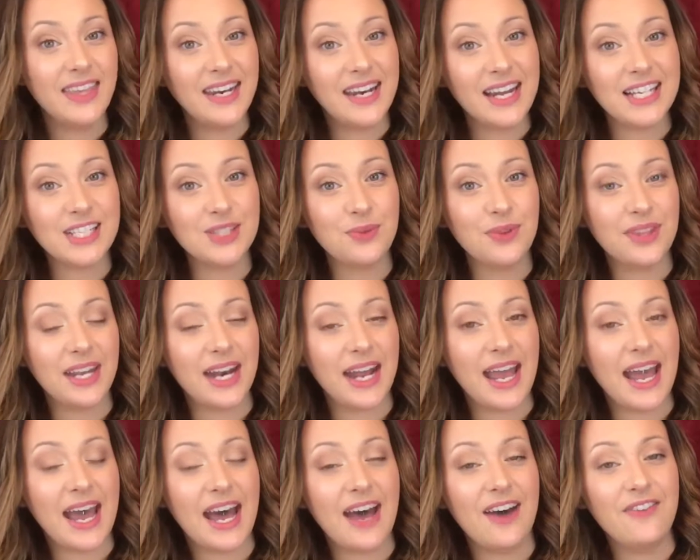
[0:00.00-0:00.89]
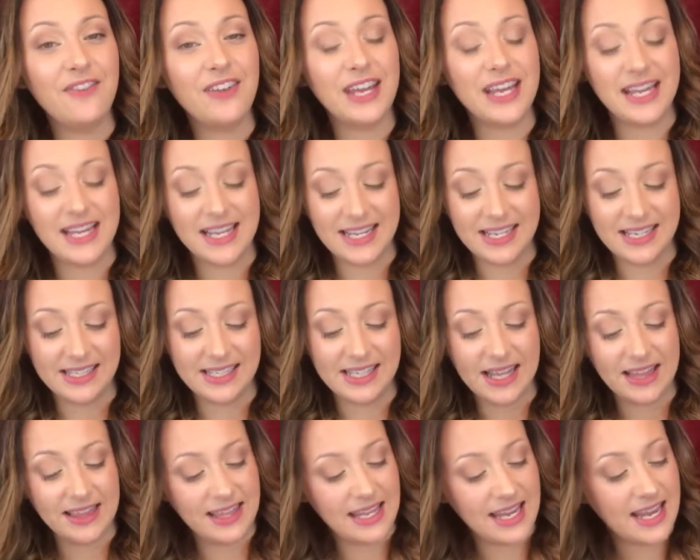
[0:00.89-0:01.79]
The next one that I have
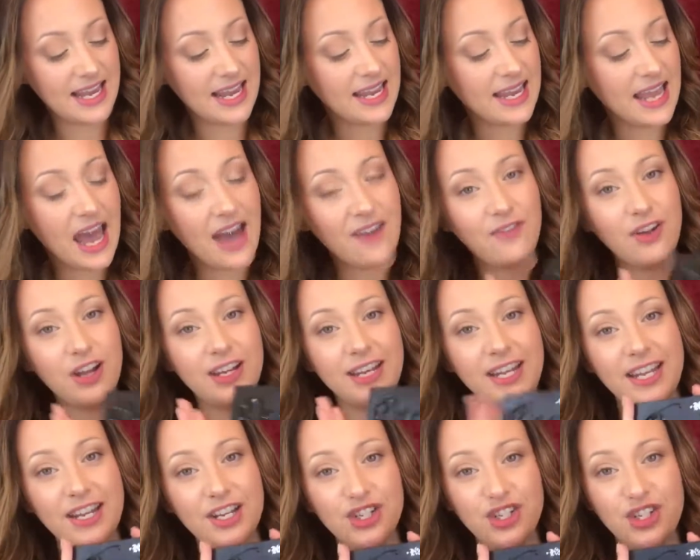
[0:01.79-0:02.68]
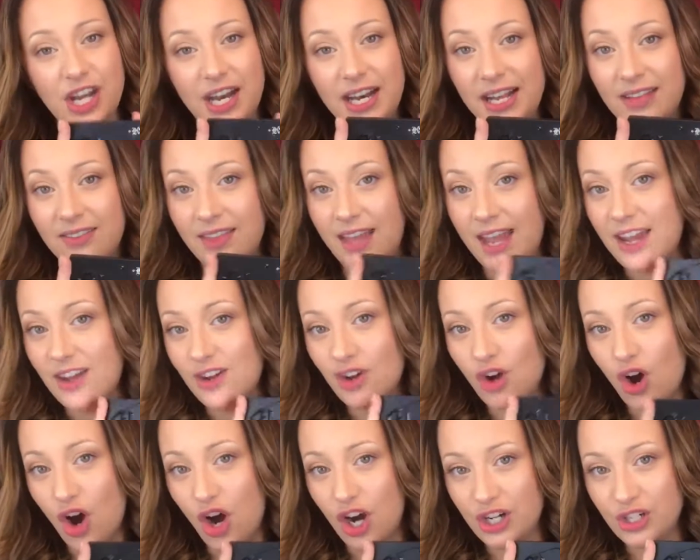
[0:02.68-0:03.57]
is the Kat Von D Shade and
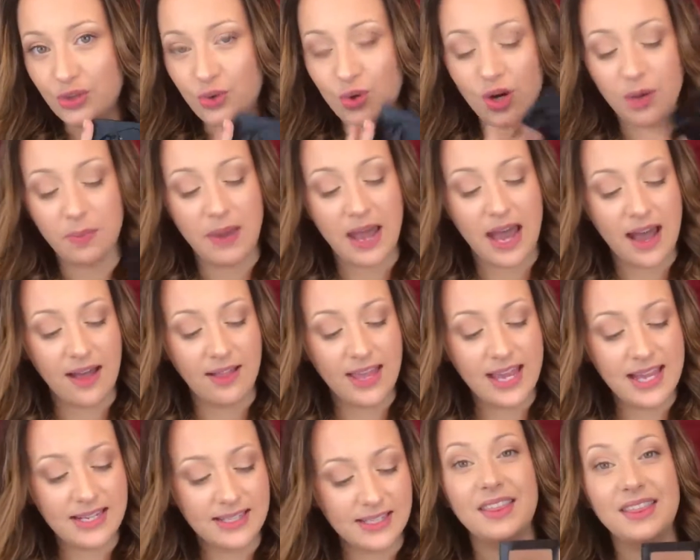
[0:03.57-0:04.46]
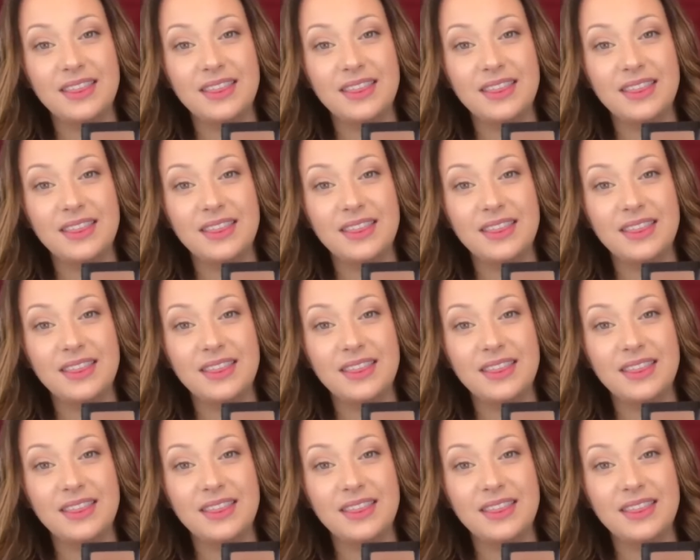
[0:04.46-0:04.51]
Light Contour Palette.